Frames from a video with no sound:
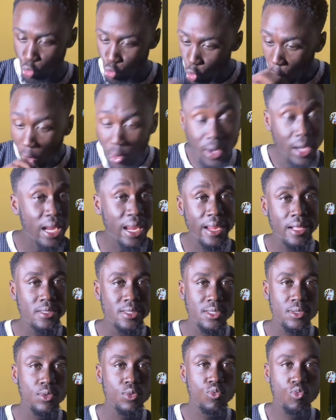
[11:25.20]
Concrete
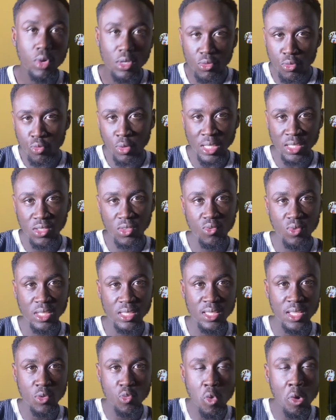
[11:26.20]
question we
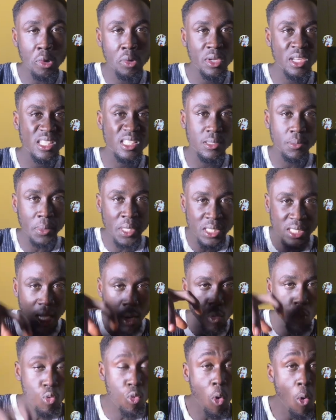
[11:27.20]
say concrete meant a
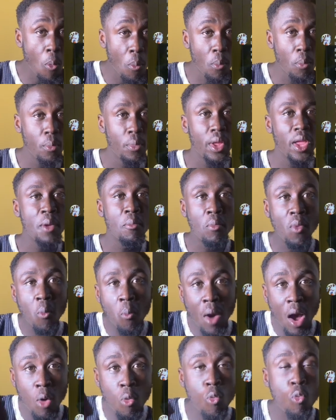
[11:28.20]
kum a
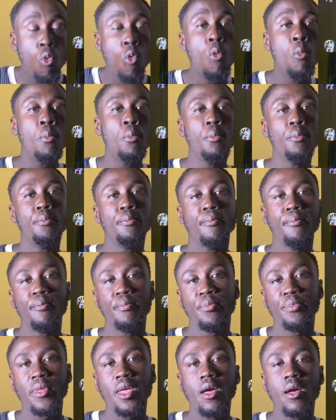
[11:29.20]
mobile kum
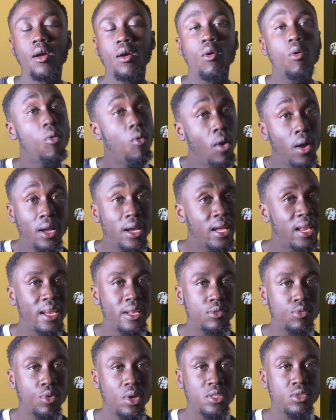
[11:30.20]

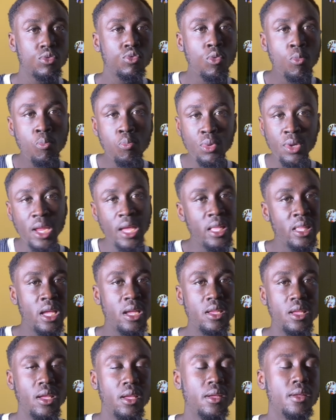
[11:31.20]
concrete question no
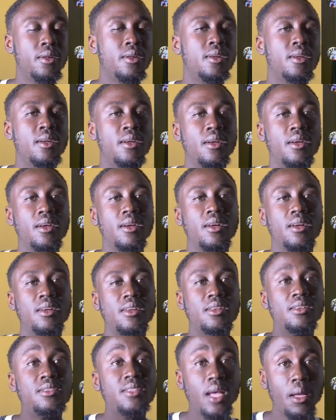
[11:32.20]
bunenye.
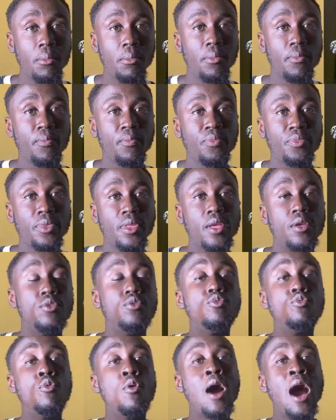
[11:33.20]
Sam,
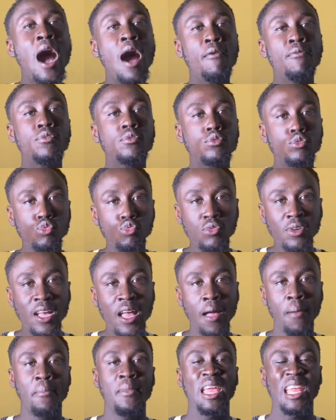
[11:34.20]
you have to
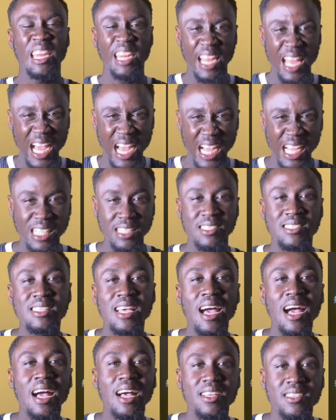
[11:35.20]
come and answer
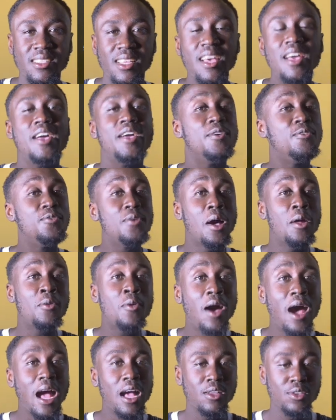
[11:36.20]
us. If you are
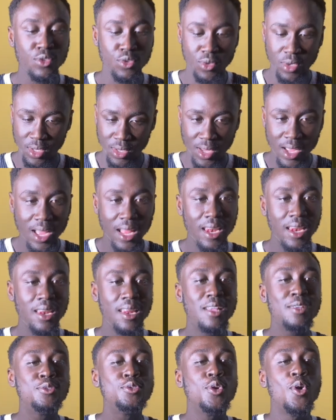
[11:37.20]
not answering,
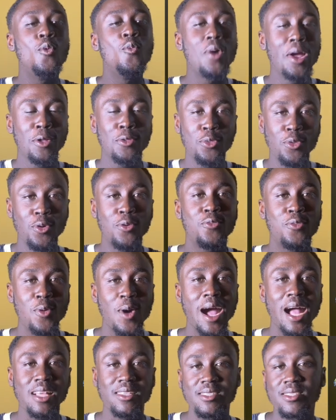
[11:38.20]
let your work talk for
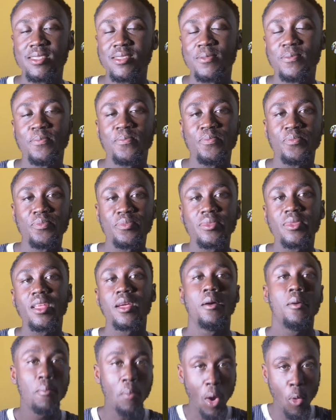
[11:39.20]
us.
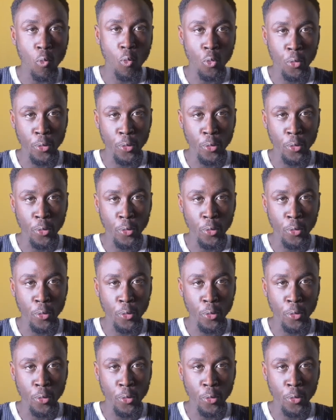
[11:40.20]
But